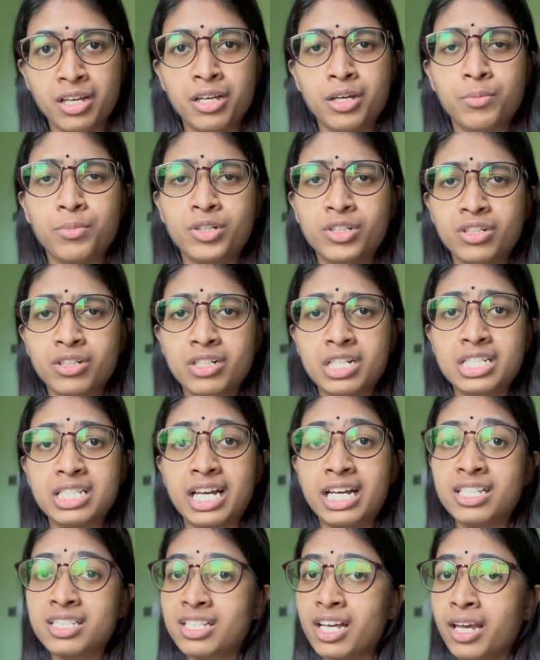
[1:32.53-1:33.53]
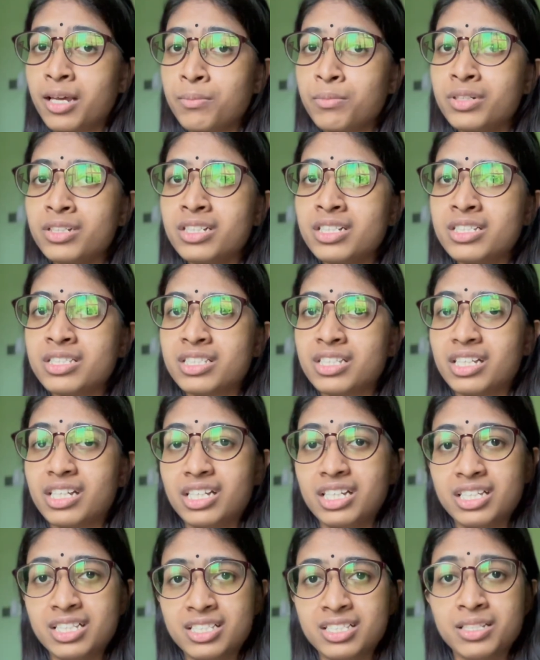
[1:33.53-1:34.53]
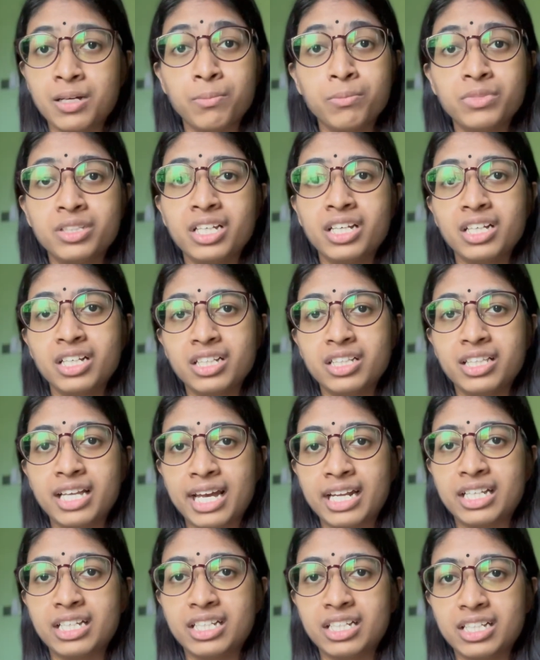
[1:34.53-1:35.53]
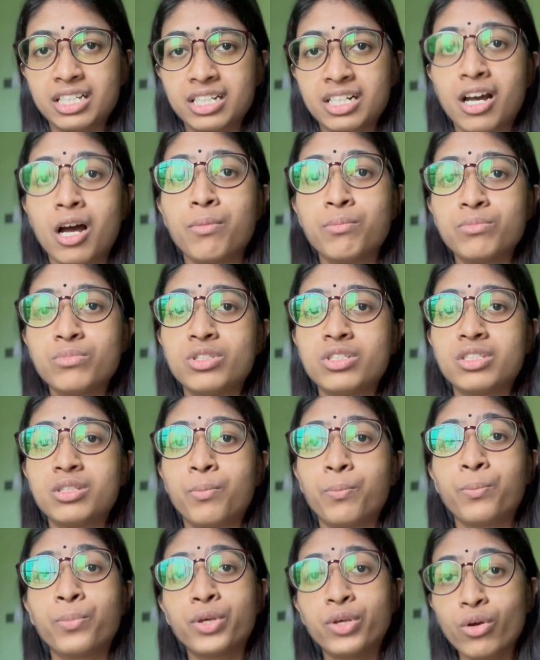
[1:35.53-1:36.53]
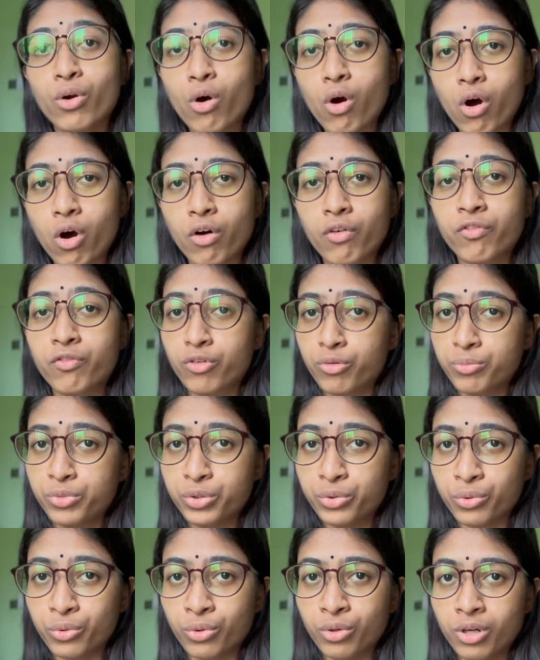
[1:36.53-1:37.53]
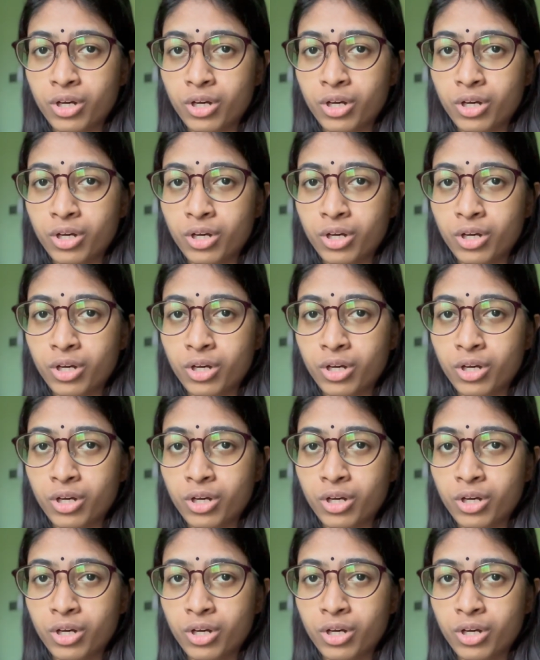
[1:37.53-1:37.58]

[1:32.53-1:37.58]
Because assignments is something that comes pure from you.